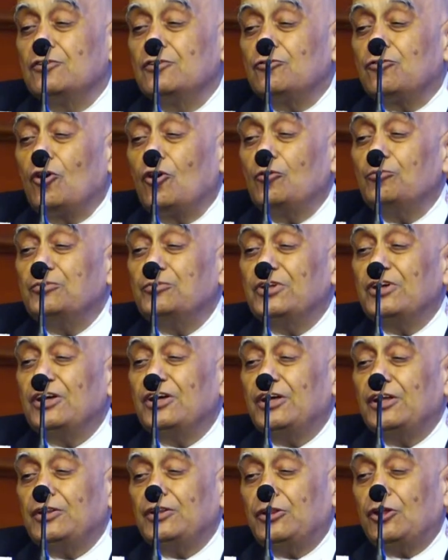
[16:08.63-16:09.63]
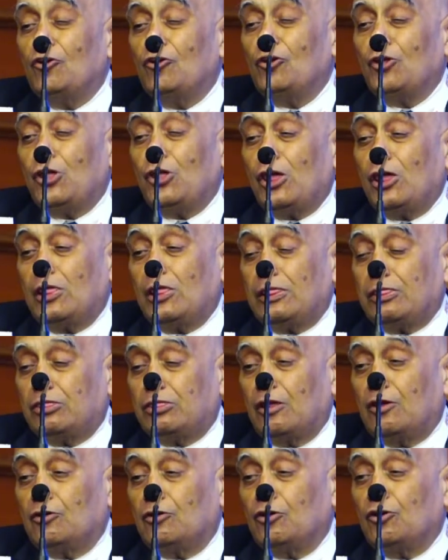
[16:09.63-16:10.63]
from the,
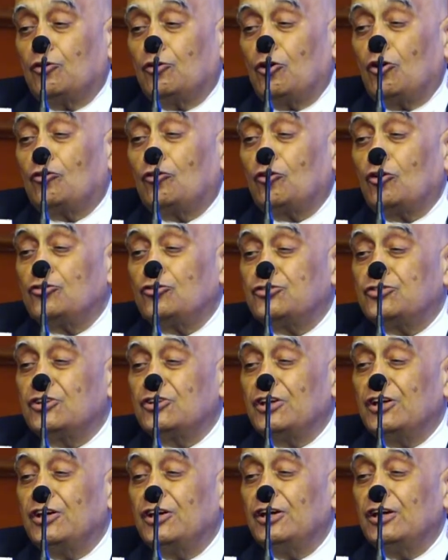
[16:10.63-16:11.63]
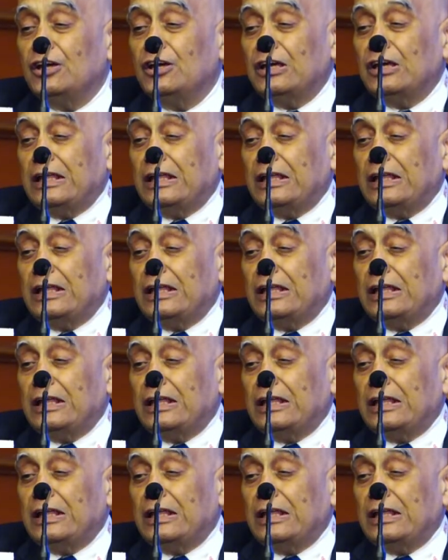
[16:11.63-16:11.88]
across the